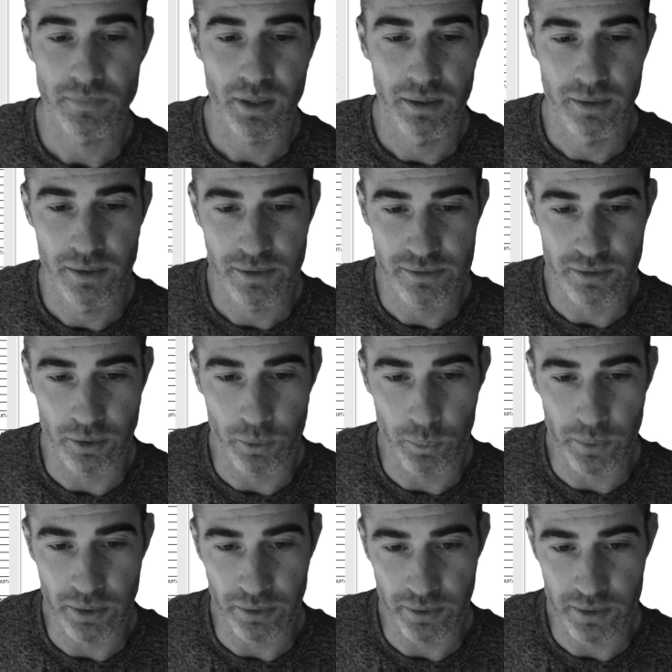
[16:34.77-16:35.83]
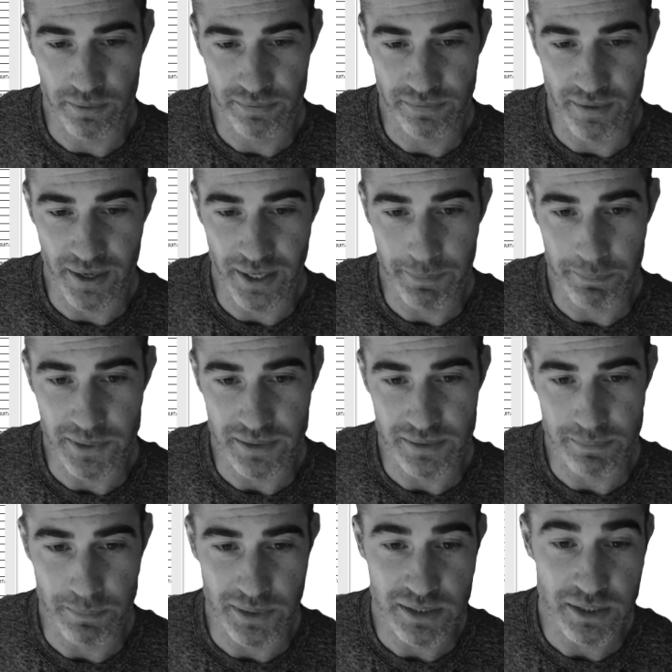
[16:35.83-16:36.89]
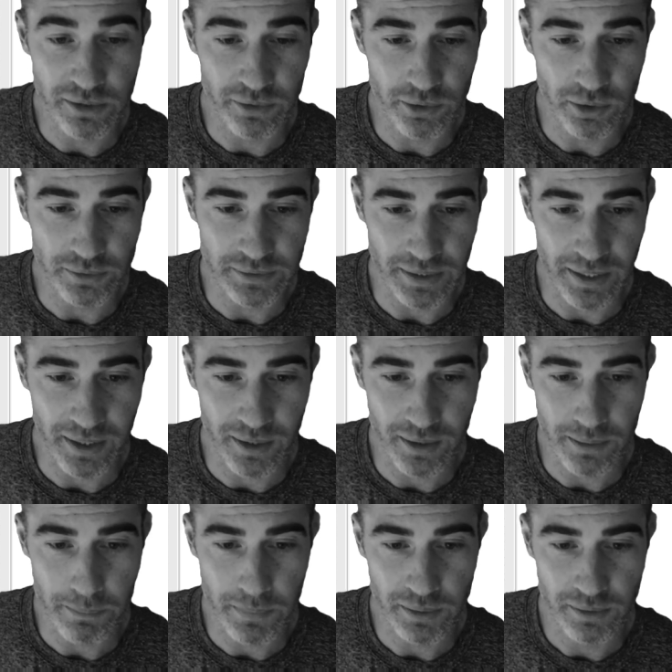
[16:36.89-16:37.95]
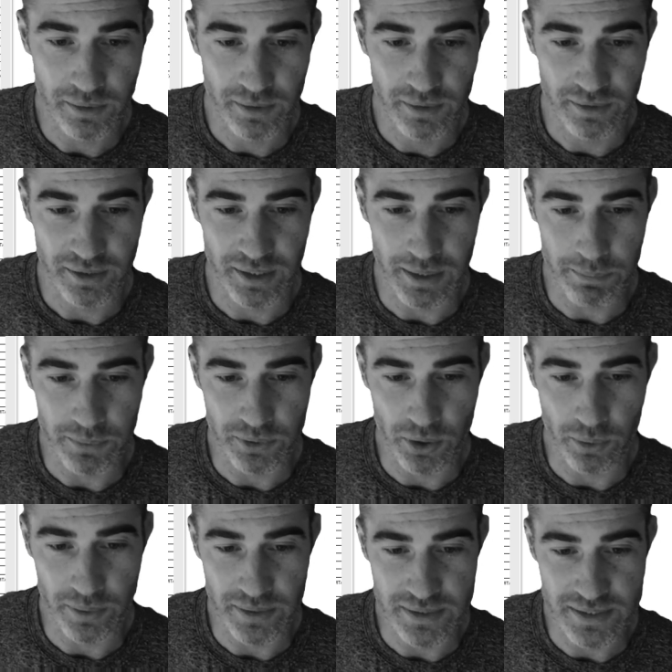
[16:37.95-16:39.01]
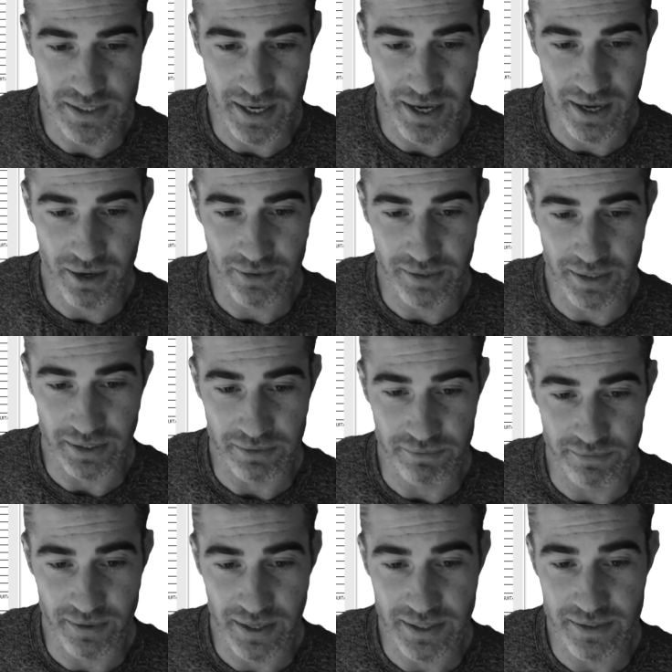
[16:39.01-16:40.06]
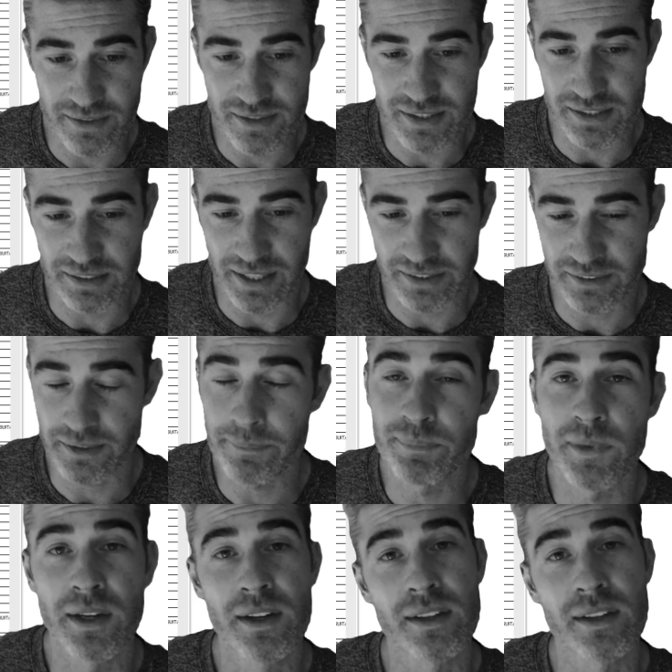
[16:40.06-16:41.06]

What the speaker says: So we're going to find material name, keep going down, and I can find it, select it.